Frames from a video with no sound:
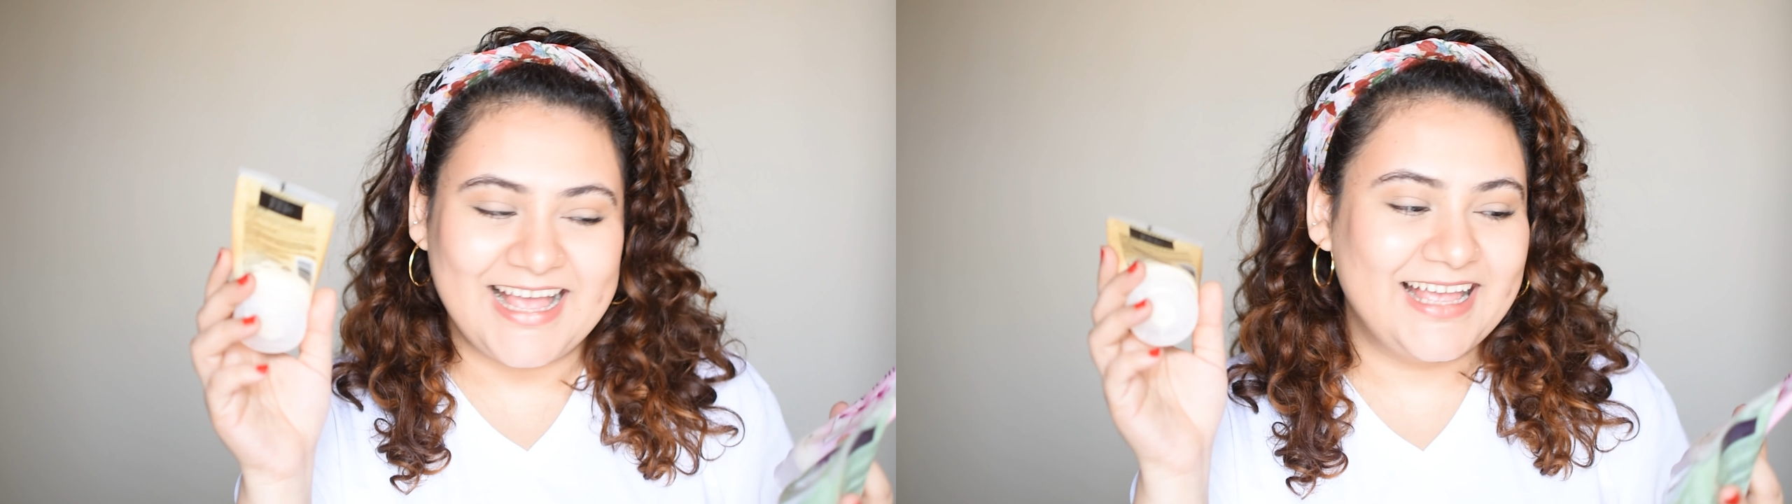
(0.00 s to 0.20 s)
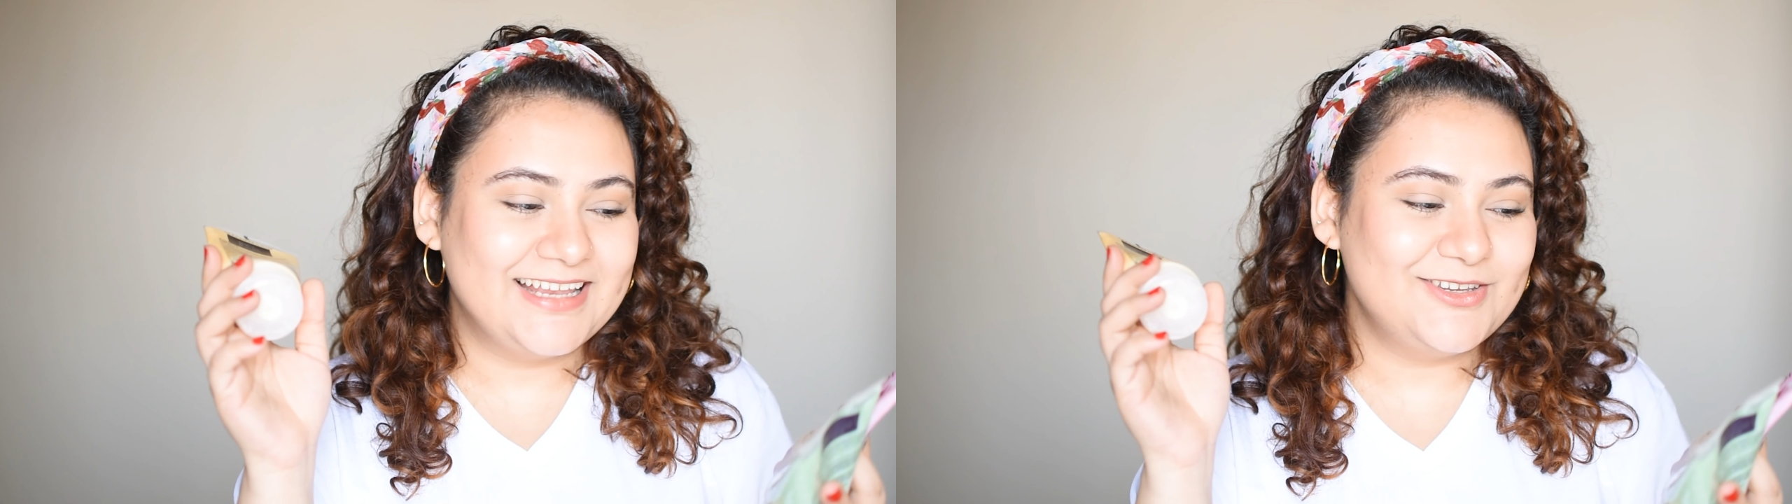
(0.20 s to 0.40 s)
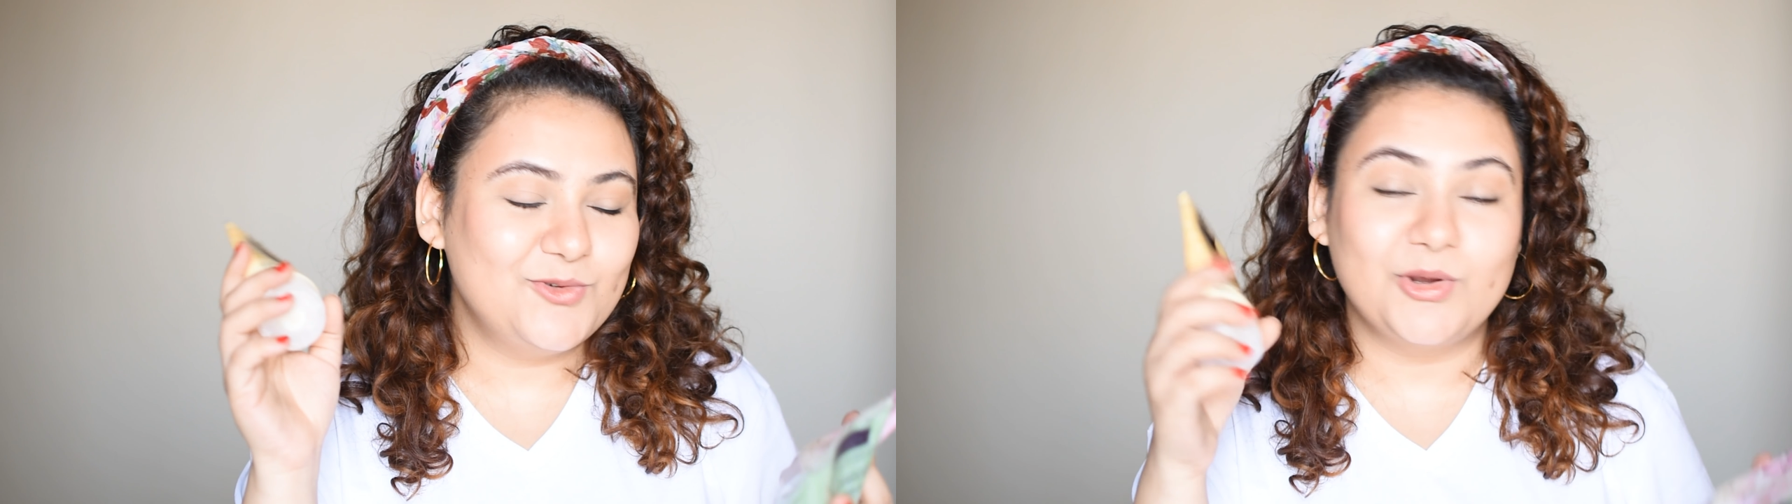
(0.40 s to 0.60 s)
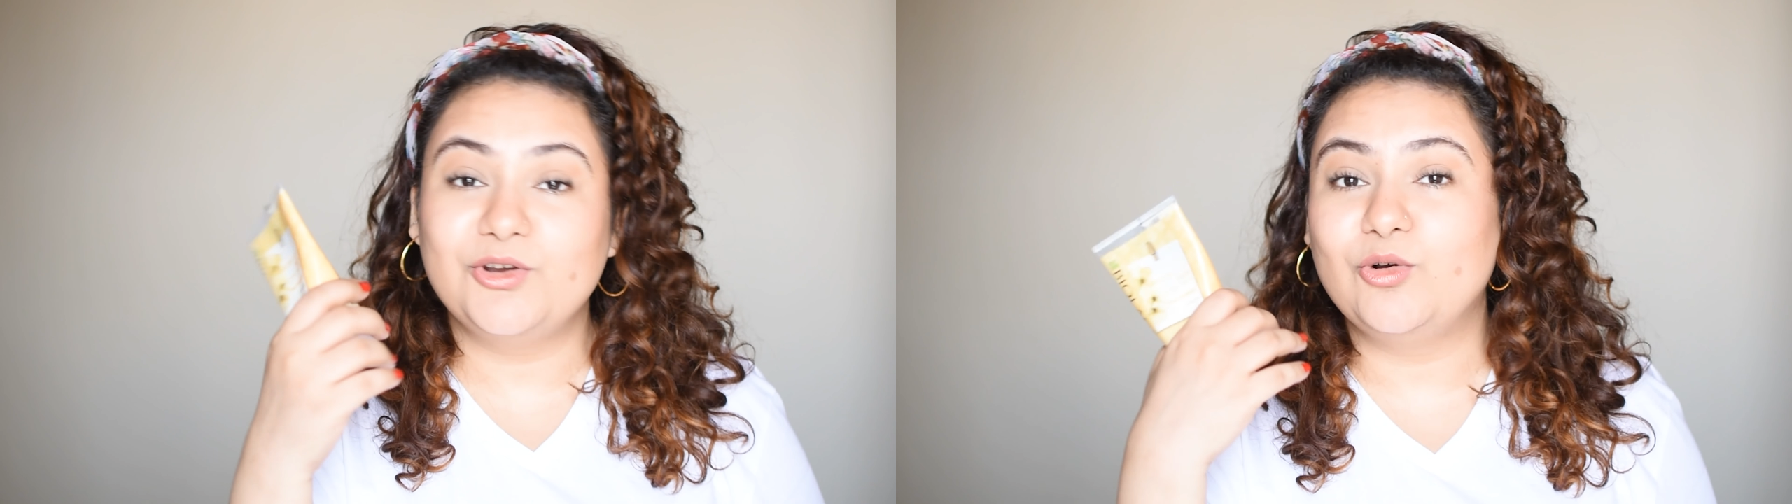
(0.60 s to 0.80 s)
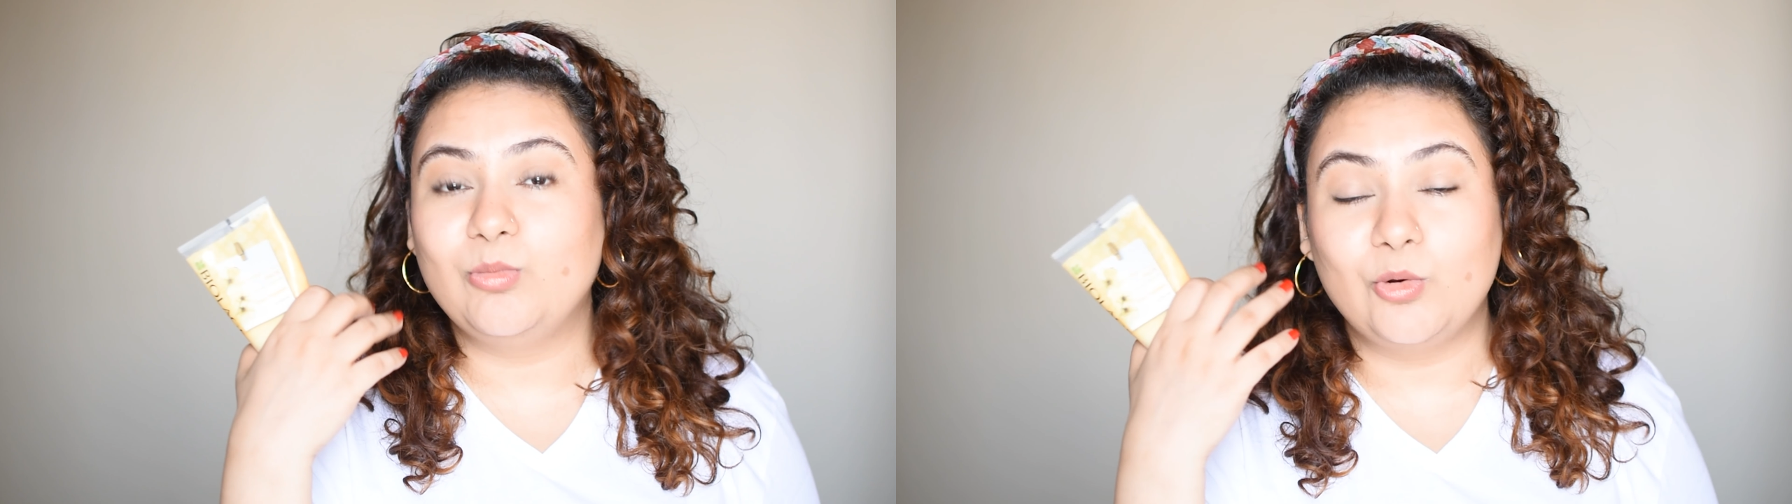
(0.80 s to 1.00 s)
and you want to
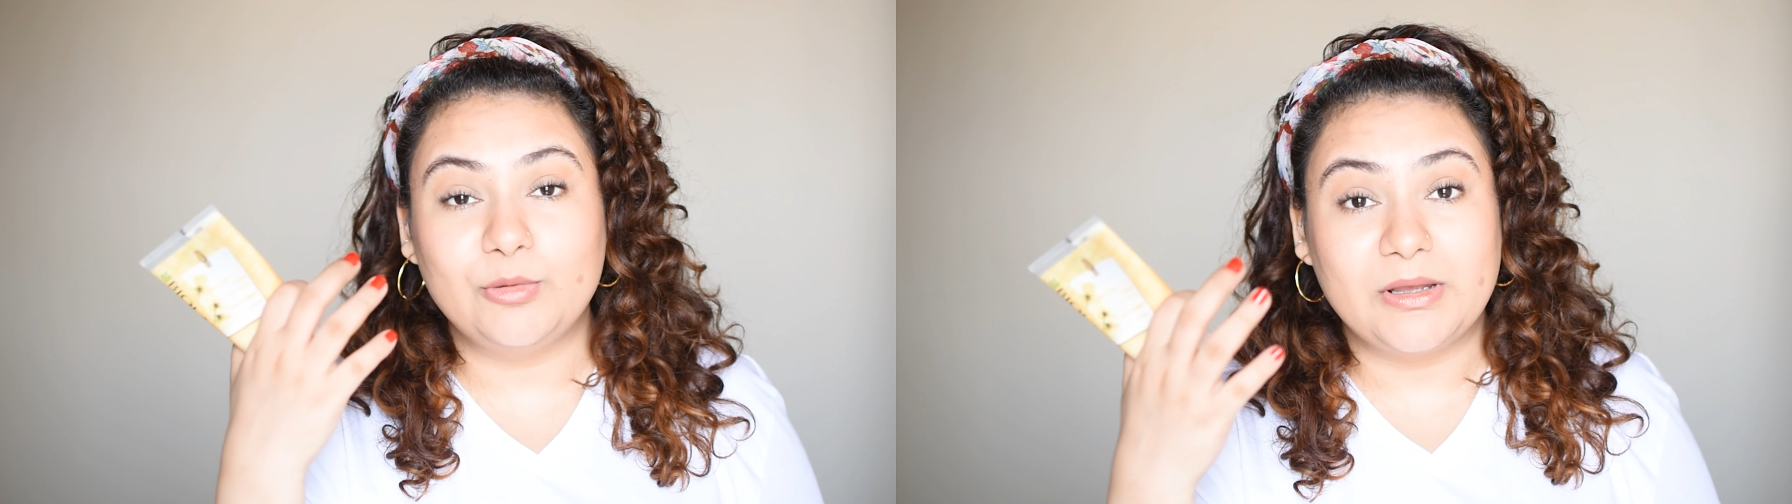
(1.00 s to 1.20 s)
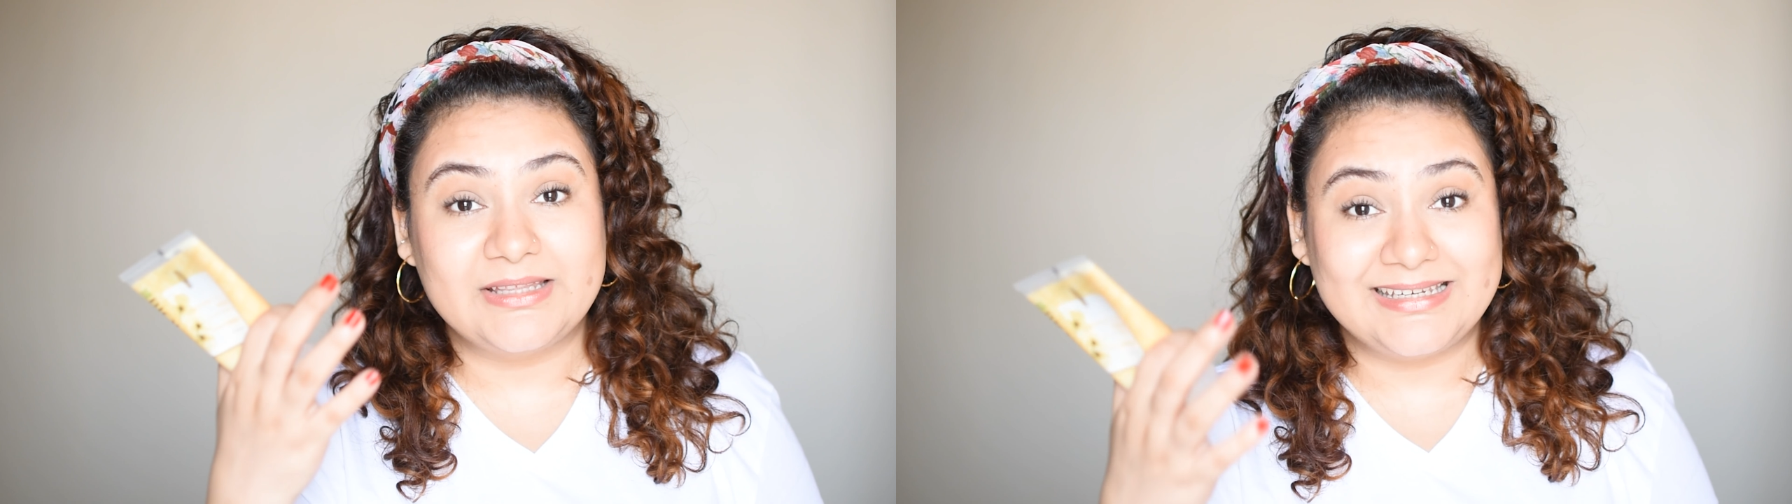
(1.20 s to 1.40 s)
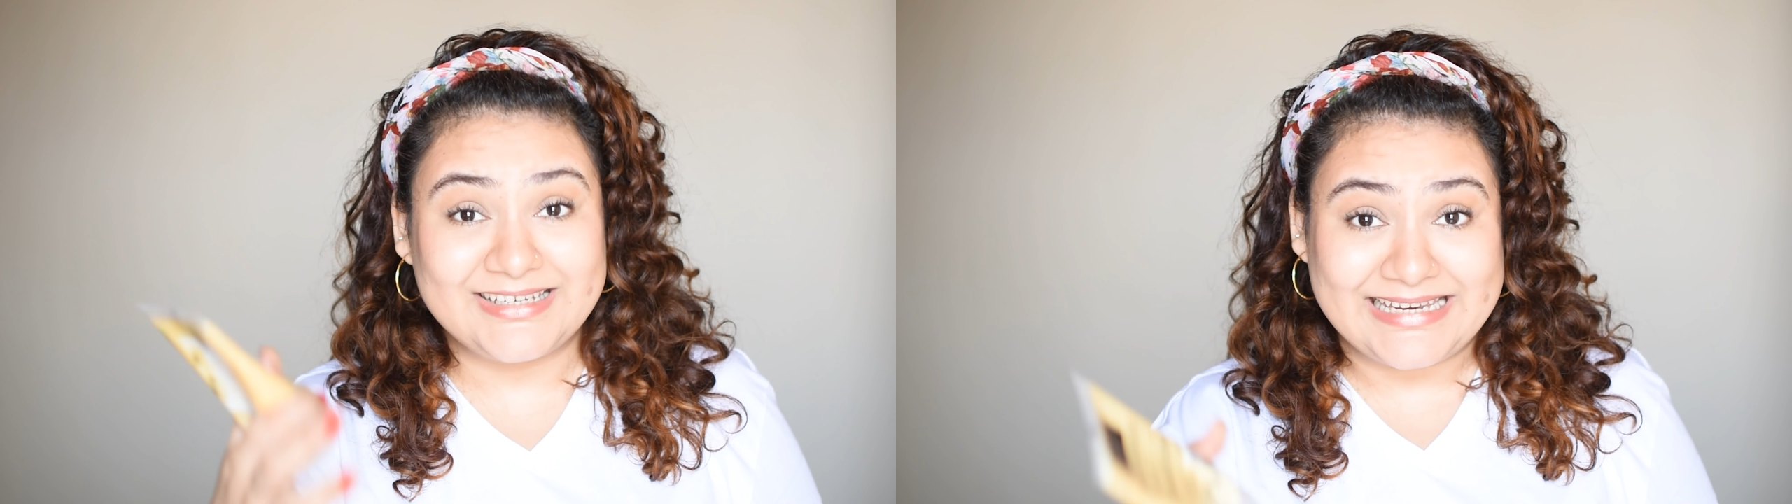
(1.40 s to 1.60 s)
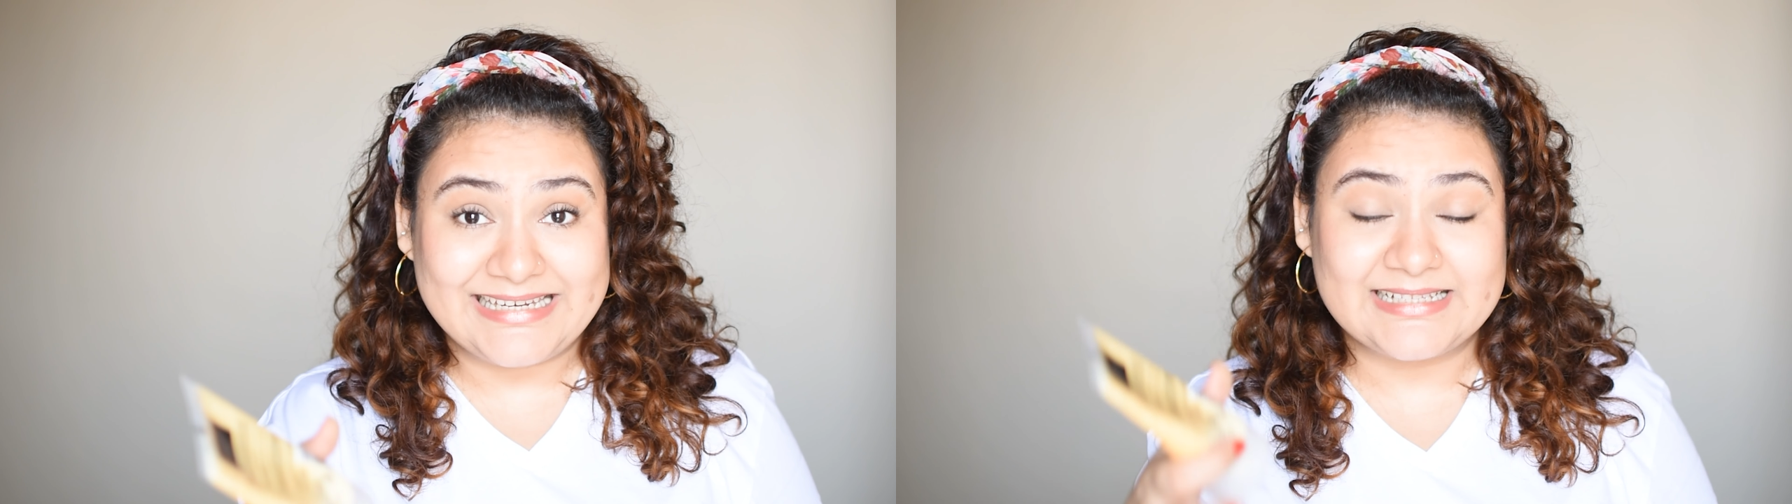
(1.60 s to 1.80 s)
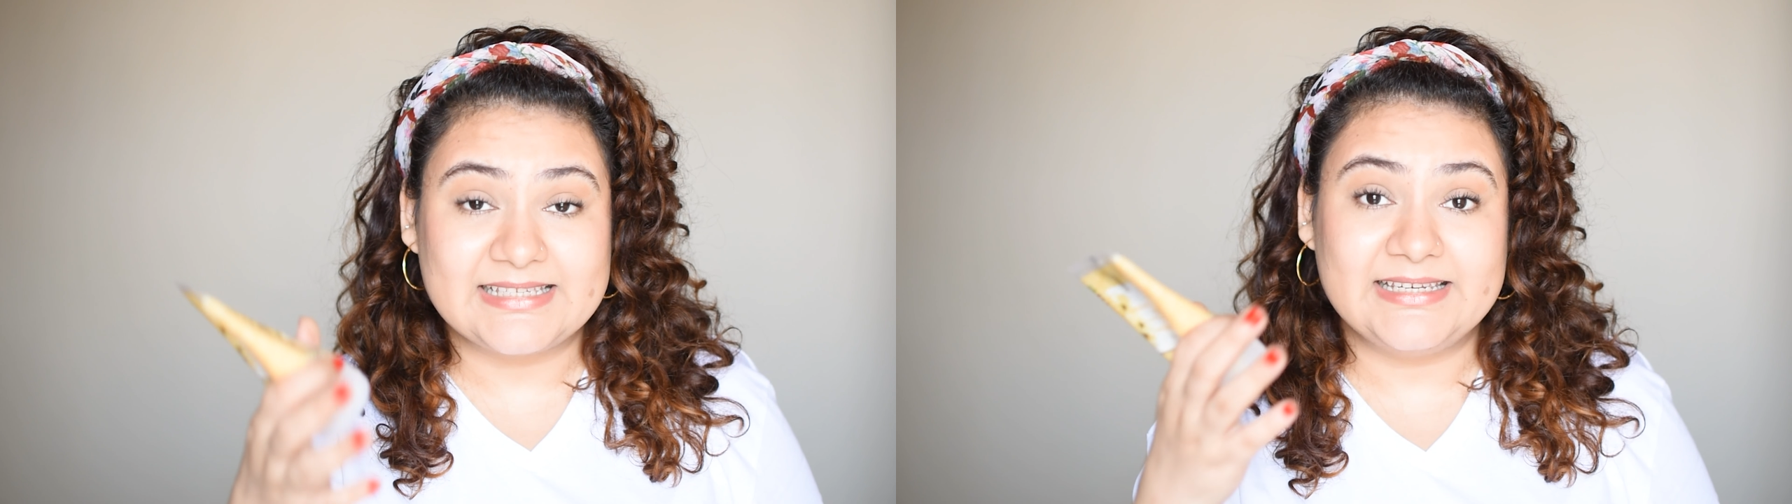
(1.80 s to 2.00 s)
know more about the ingredients